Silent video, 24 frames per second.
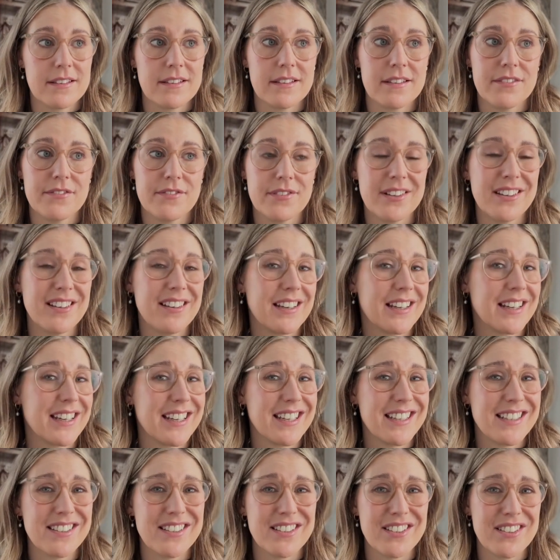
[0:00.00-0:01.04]
I feel like
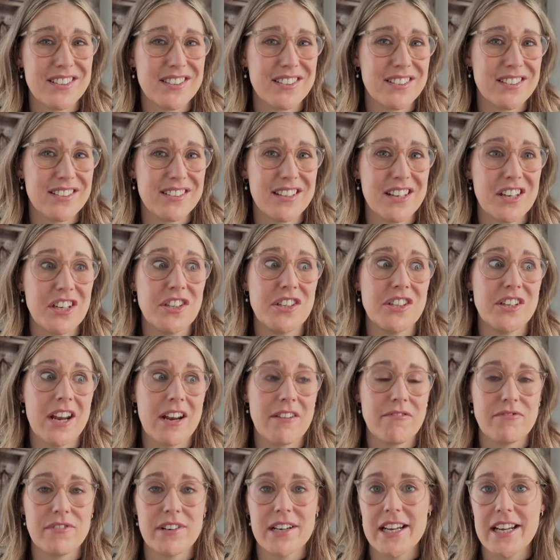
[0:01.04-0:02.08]
it is just a
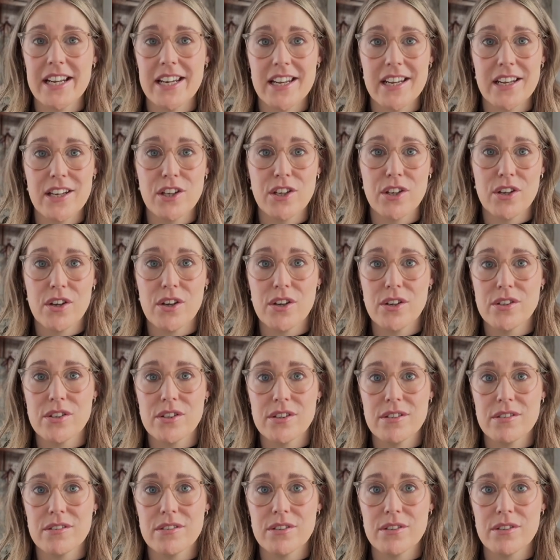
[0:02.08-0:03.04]
generally good,